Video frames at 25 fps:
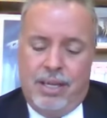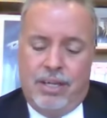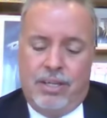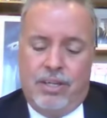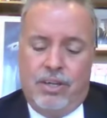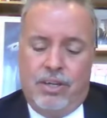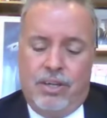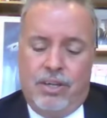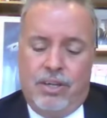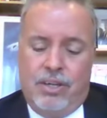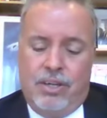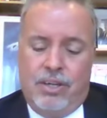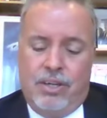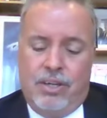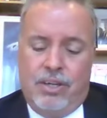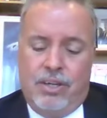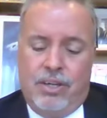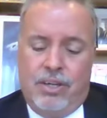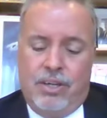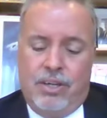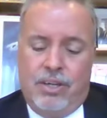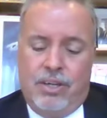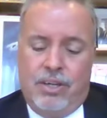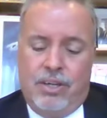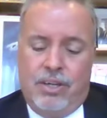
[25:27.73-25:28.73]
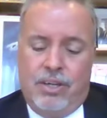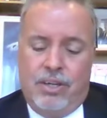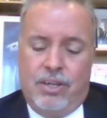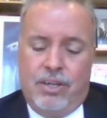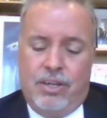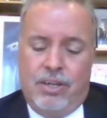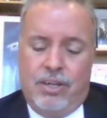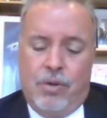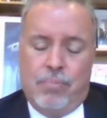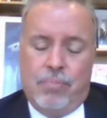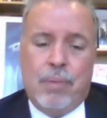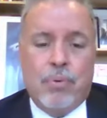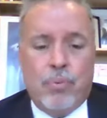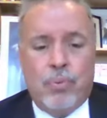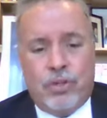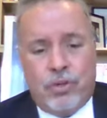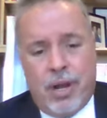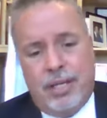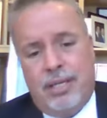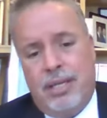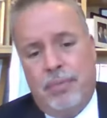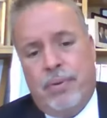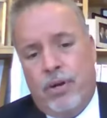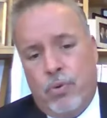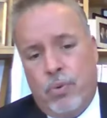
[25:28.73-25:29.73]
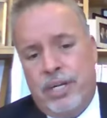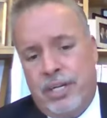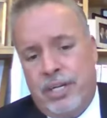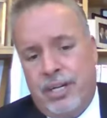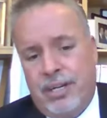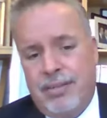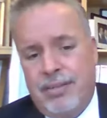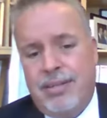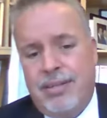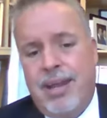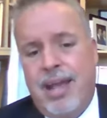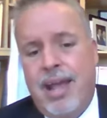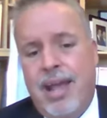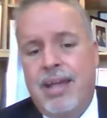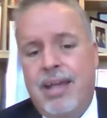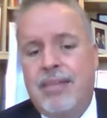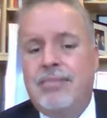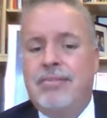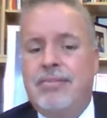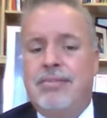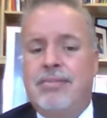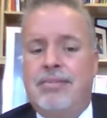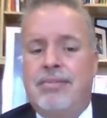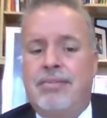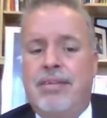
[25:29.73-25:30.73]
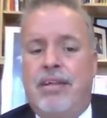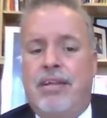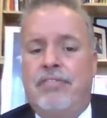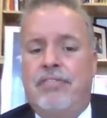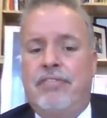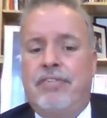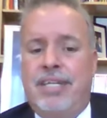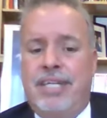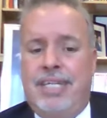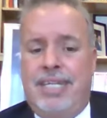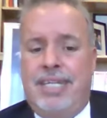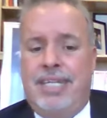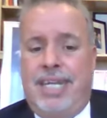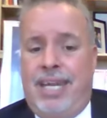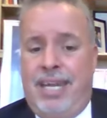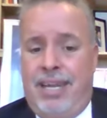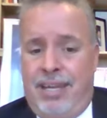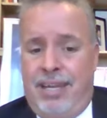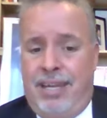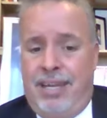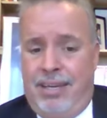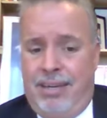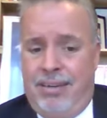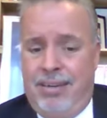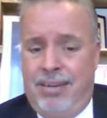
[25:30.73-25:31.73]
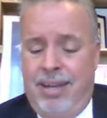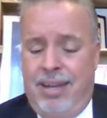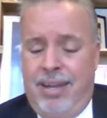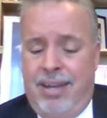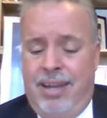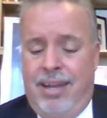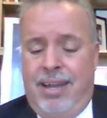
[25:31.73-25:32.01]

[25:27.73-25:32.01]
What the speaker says: remember, we're trying to keep our questions and answers self-contained,